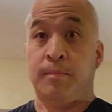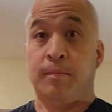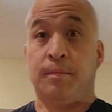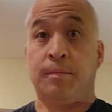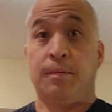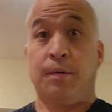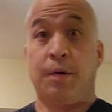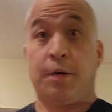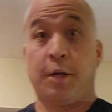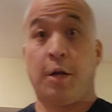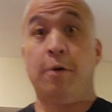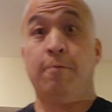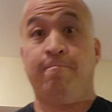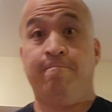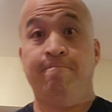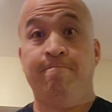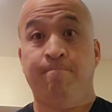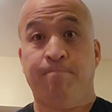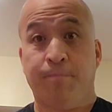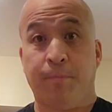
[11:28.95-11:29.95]
And there you go.
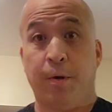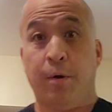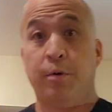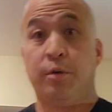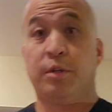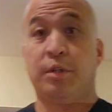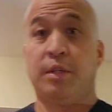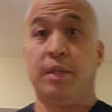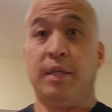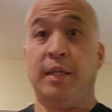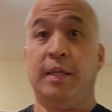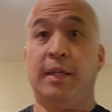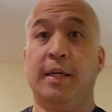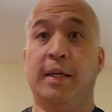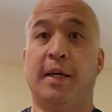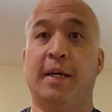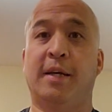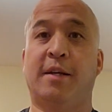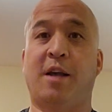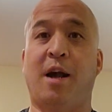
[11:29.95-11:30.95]
There's
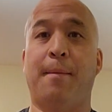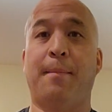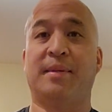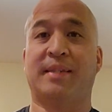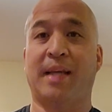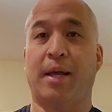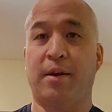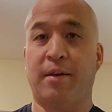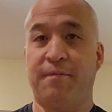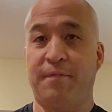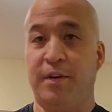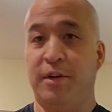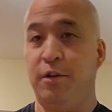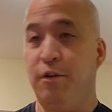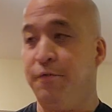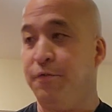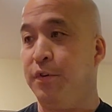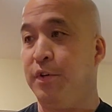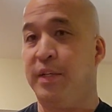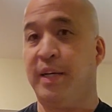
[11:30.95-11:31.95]
the Kama Saturday
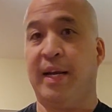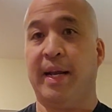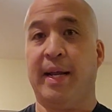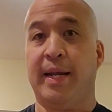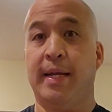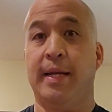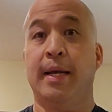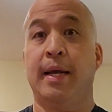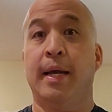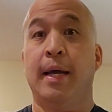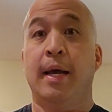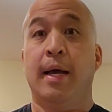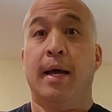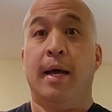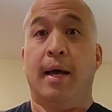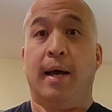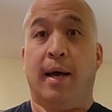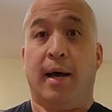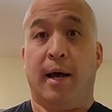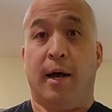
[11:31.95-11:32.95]
video for today.
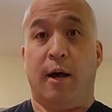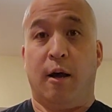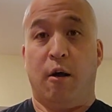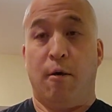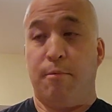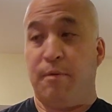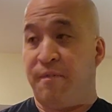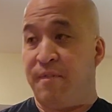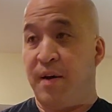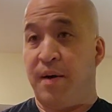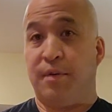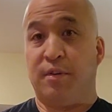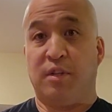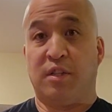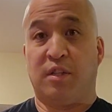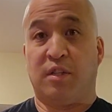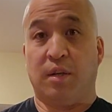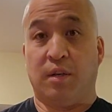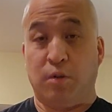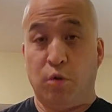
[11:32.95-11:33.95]
I hope you found
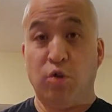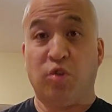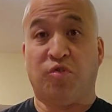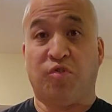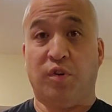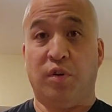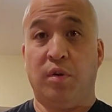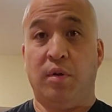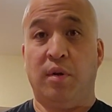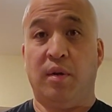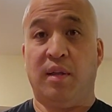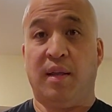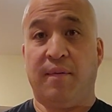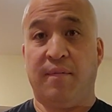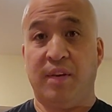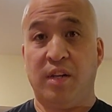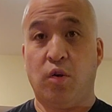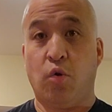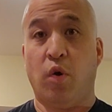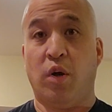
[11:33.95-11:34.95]
this useful. If you
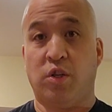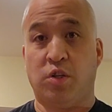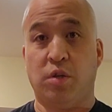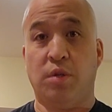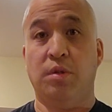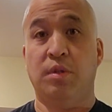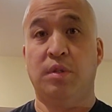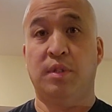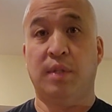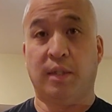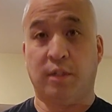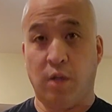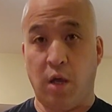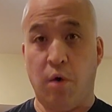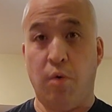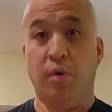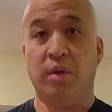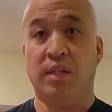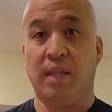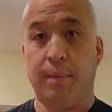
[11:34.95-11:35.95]
have any questions, as
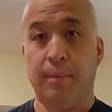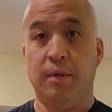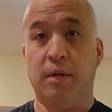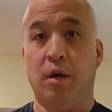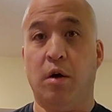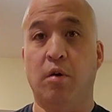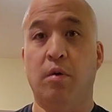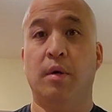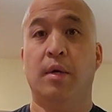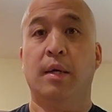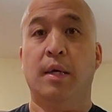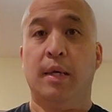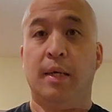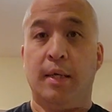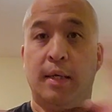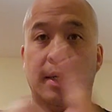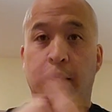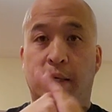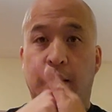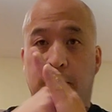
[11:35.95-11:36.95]
always, let me know.
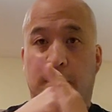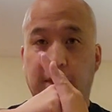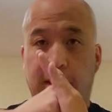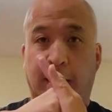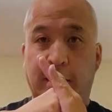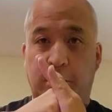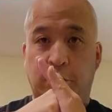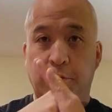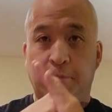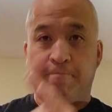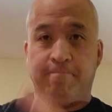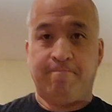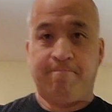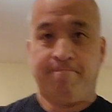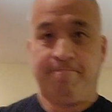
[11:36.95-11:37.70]
See you guys soon.